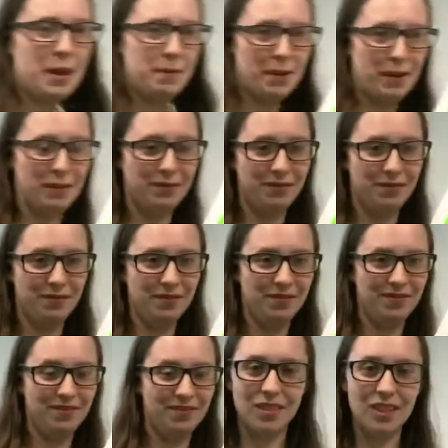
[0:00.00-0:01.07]
paper.
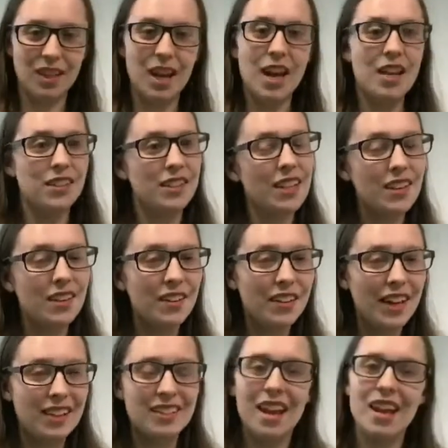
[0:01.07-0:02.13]
So there you go,
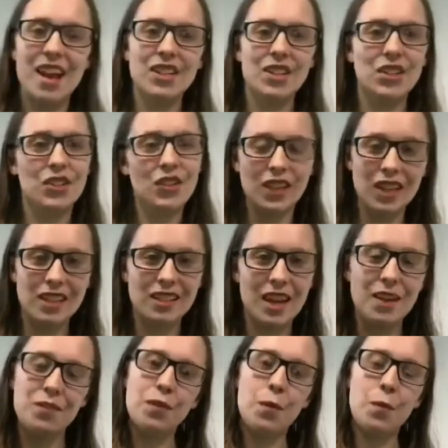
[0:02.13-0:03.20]
guys. There's a tricky
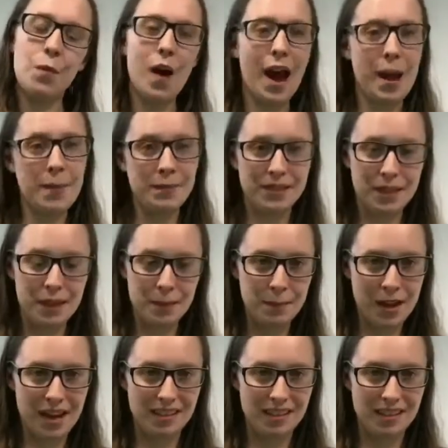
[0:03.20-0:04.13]
tip from YMCA